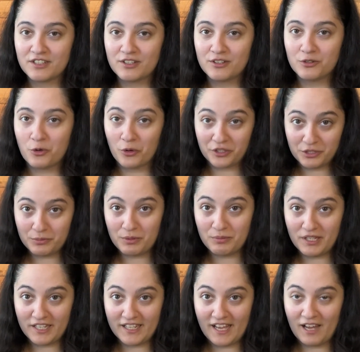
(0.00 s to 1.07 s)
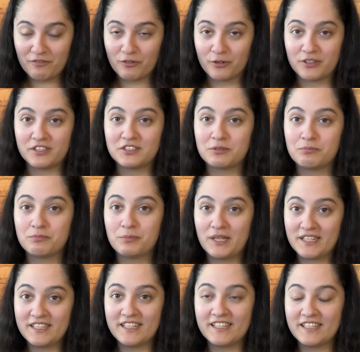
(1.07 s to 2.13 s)
going to be meeting at for this
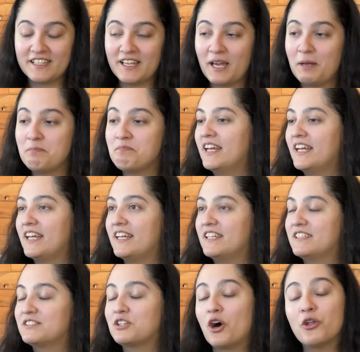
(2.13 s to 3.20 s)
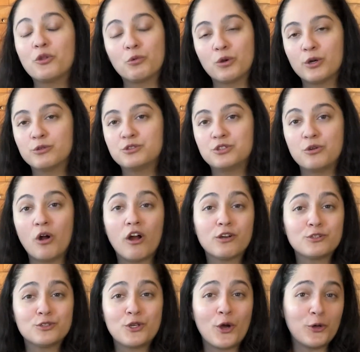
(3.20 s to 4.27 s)
picnic and game is on the road to
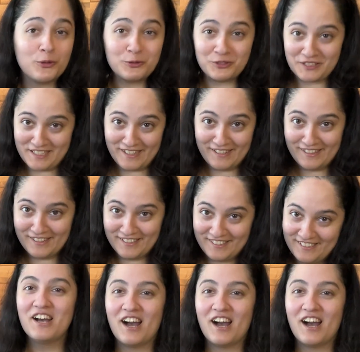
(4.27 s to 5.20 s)
Artosia.